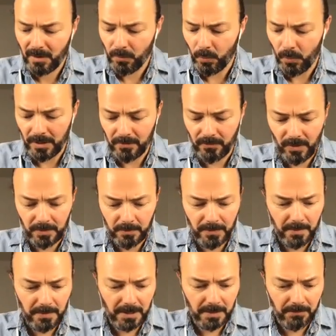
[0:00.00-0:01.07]
one one
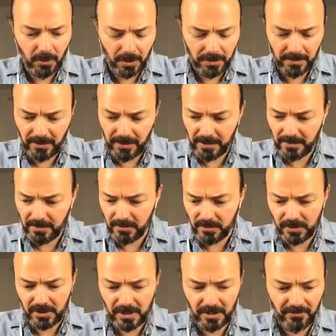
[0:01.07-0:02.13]
maybe important thing to
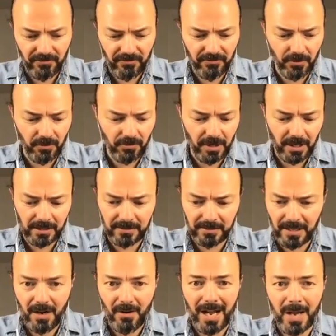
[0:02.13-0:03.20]
say for right
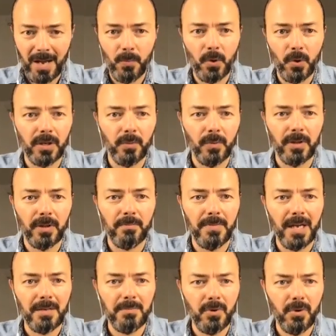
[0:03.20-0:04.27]
now. I'm working with a
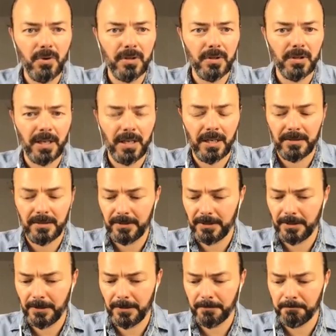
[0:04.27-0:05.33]
MacBook and.
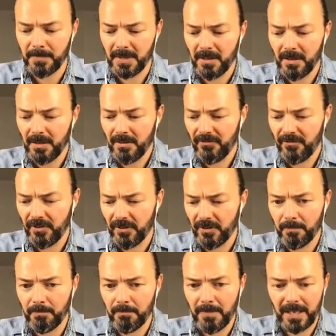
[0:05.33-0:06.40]
Um, for the
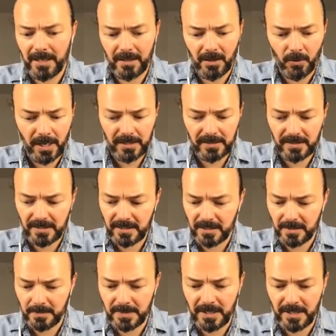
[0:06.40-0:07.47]
Mac OS
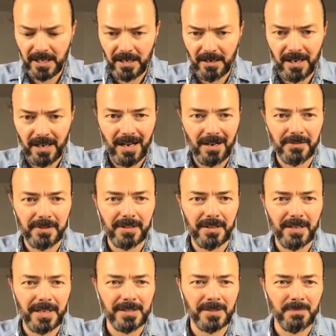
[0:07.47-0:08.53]
system, there aren't
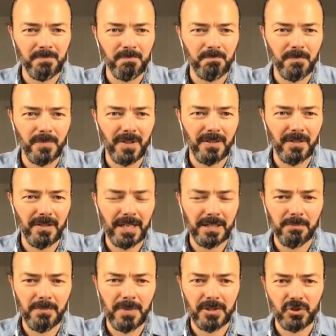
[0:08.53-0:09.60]
as
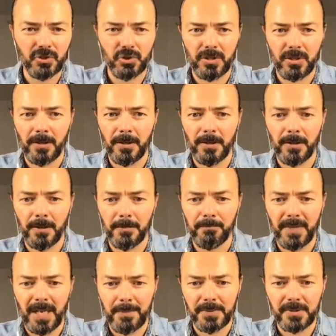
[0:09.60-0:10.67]
that much um,
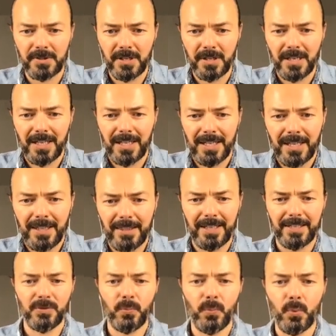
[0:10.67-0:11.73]
apps
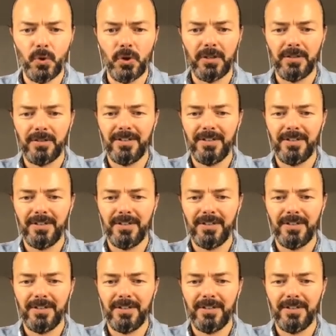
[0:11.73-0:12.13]
that work.